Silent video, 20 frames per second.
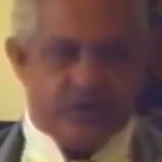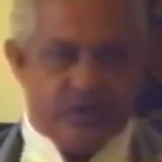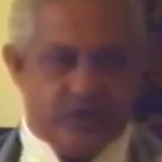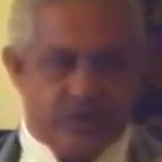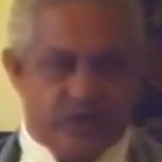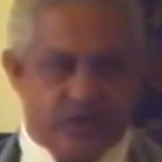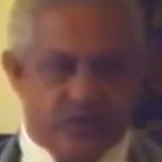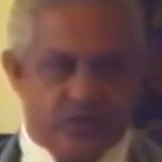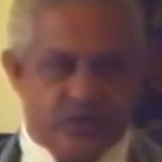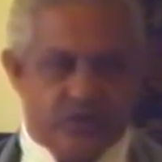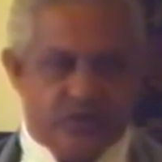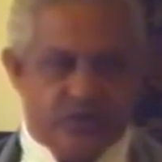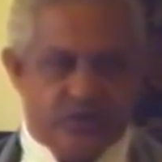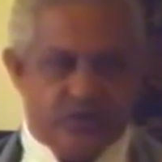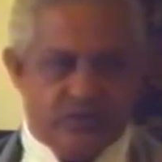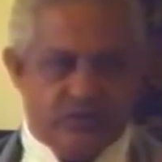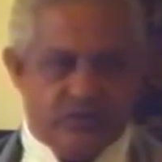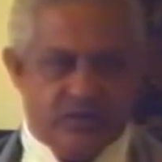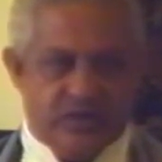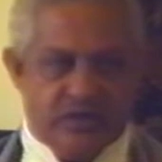our
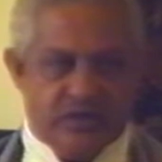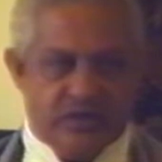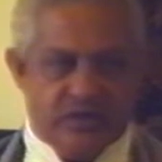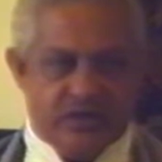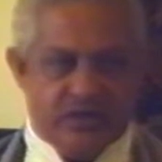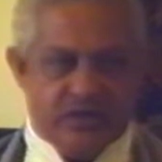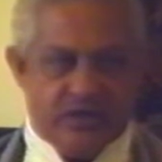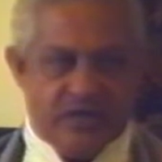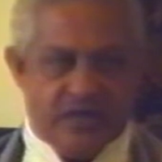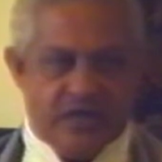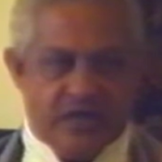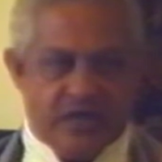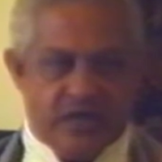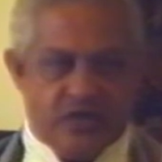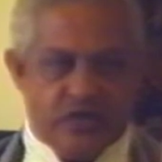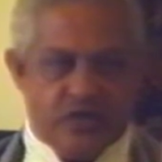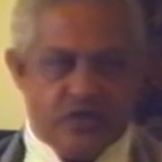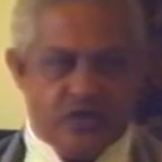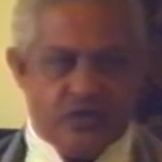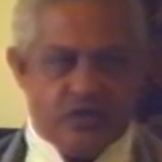own mental
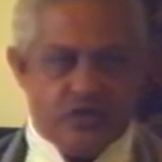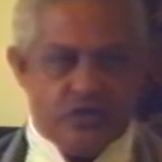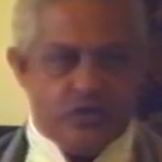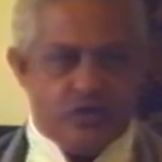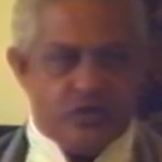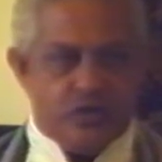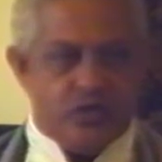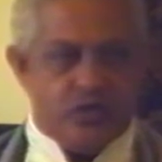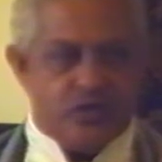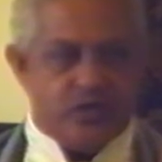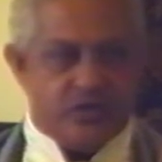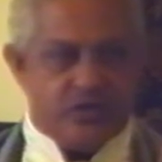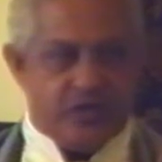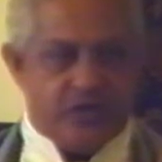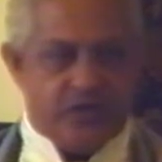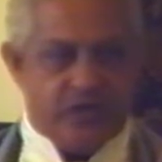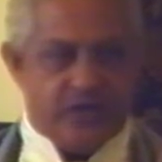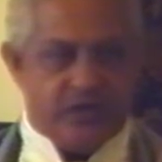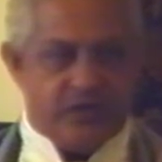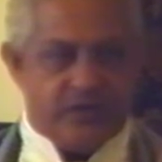attitude
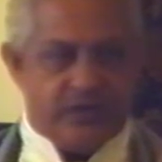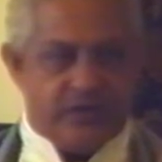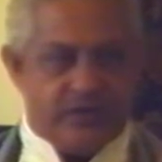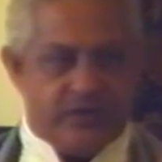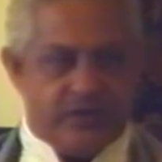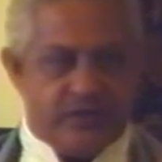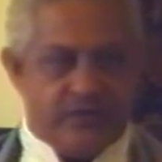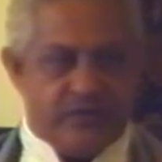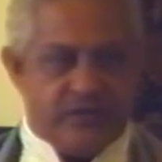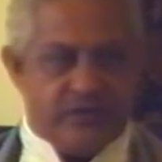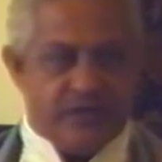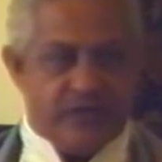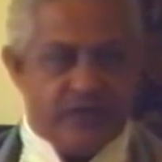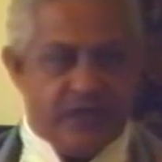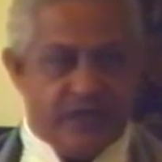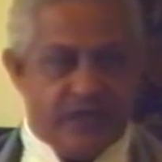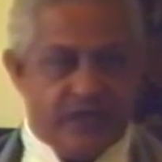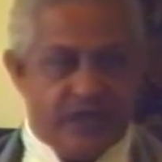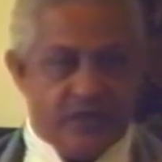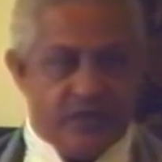towards things.
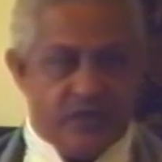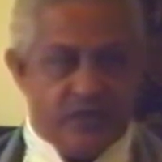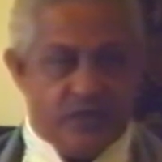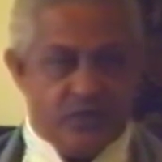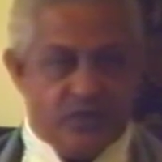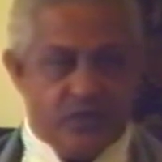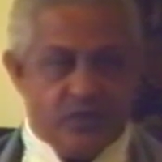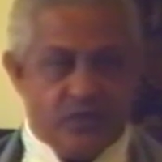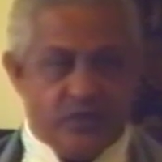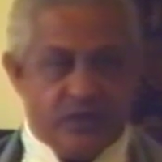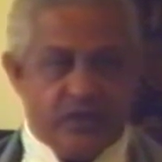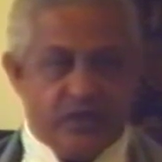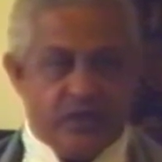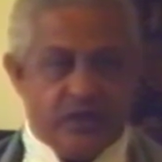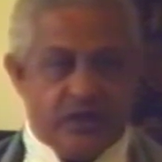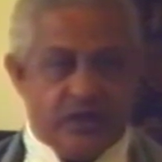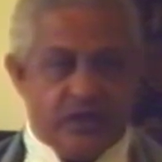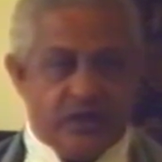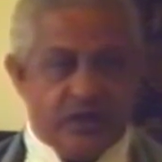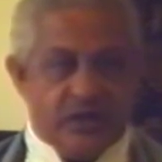And that we're
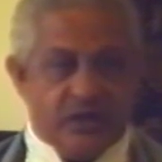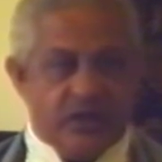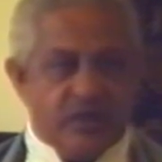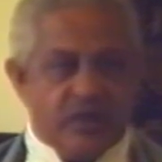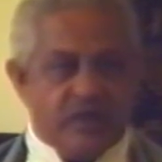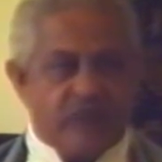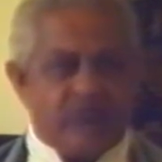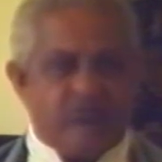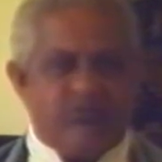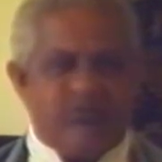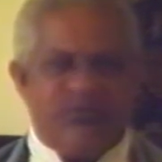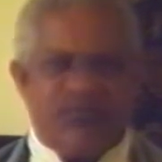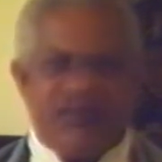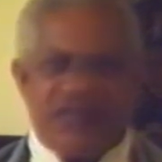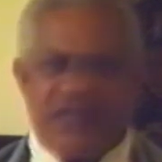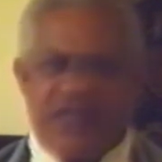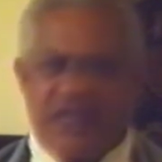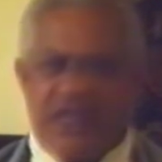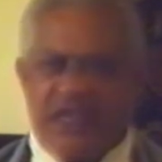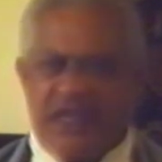talking of
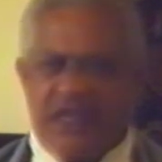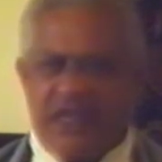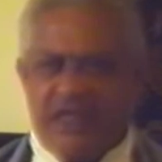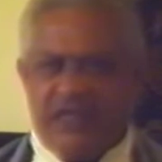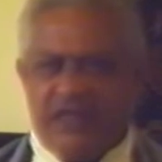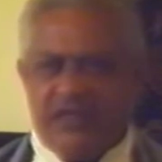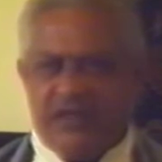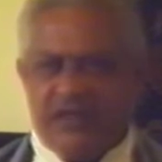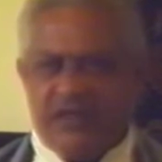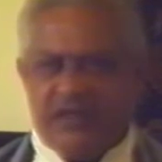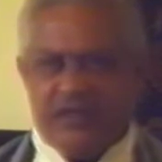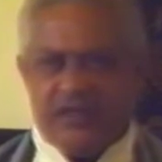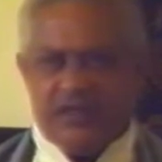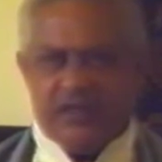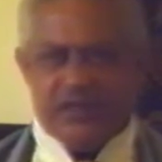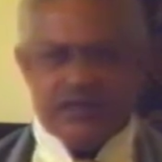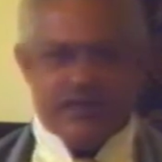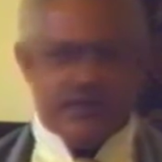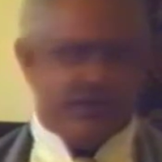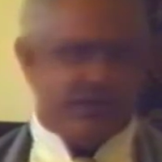mundane
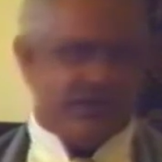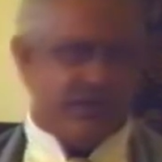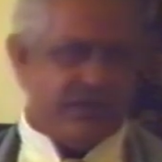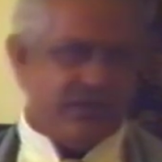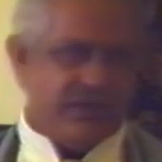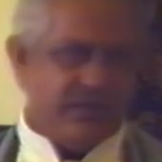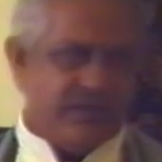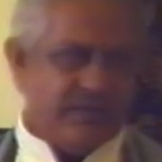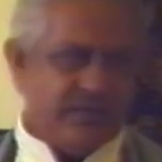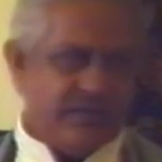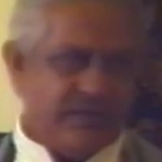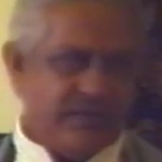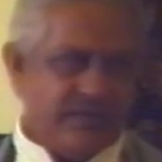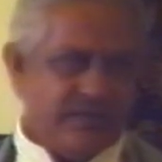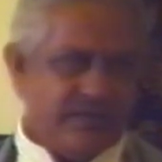things.